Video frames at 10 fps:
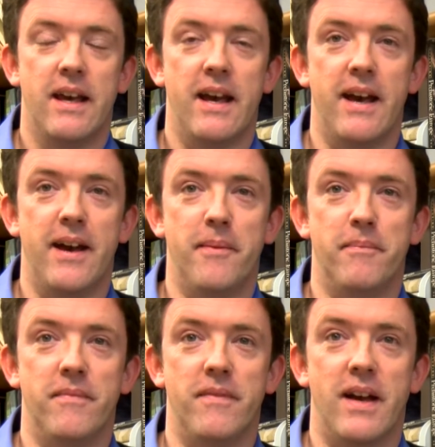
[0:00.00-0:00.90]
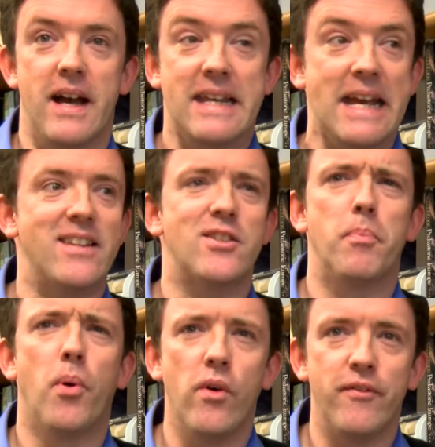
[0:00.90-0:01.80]
and get
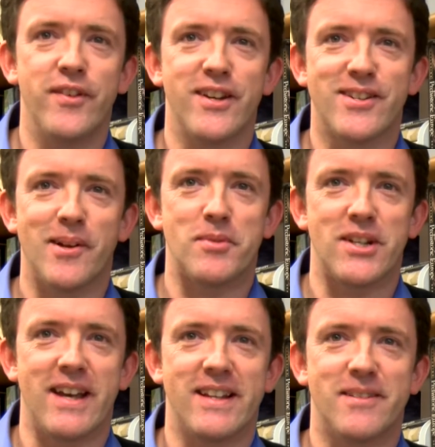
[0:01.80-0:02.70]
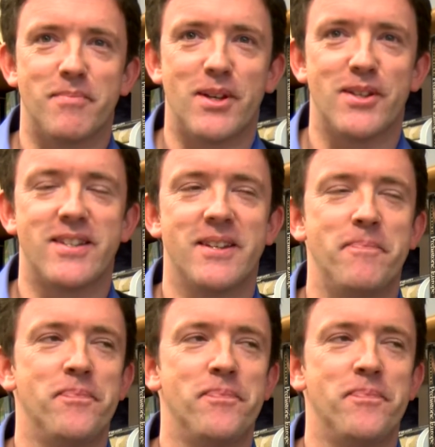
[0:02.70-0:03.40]
support for your subject. Because